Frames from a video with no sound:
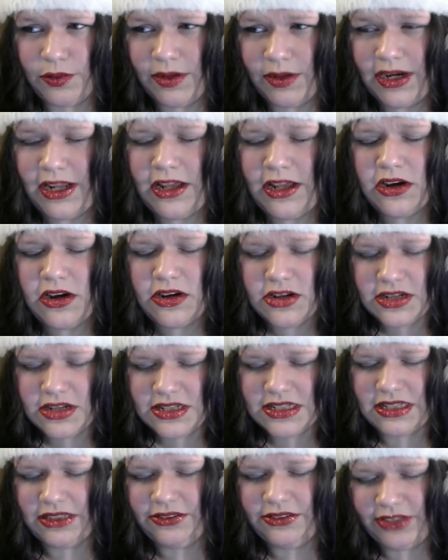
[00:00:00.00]
And I
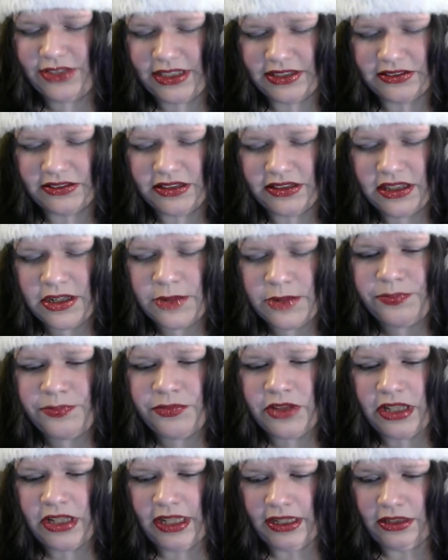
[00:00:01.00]
honestly feel
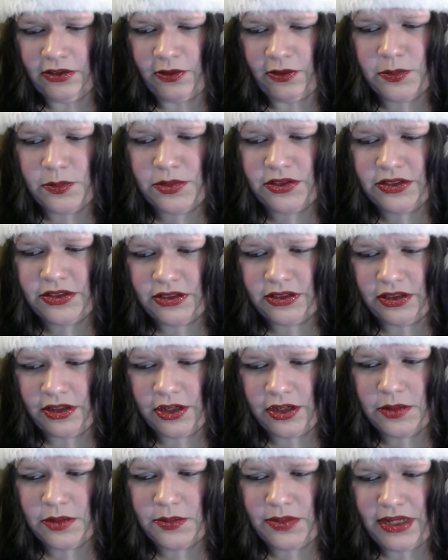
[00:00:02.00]
like a lot of us are
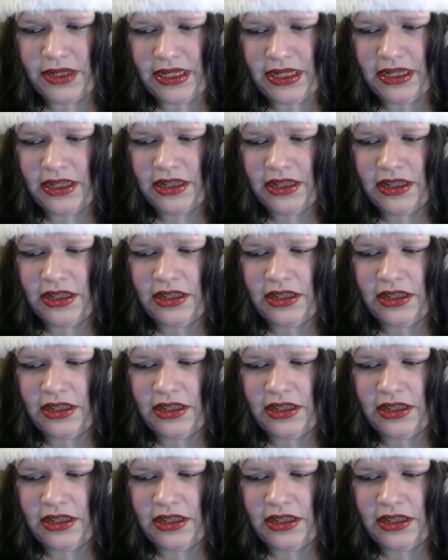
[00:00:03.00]
going to be,